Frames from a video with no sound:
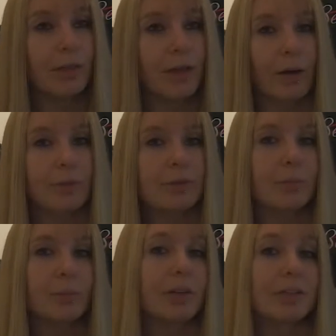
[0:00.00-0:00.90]
that was the
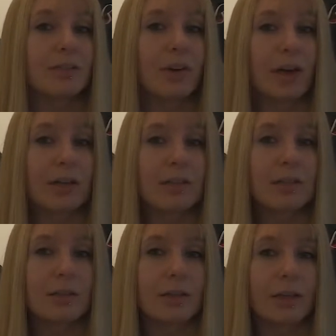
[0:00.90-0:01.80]
biggest factor
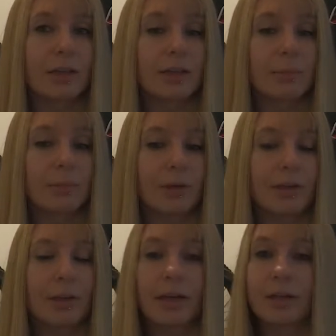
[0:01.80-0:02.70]
in
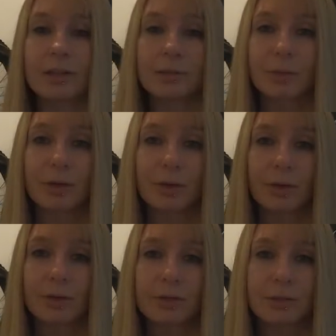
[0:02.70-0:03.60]
me getting these blood
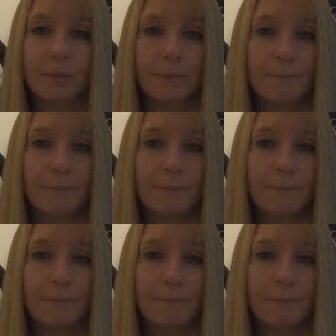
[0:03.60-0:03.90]
clots.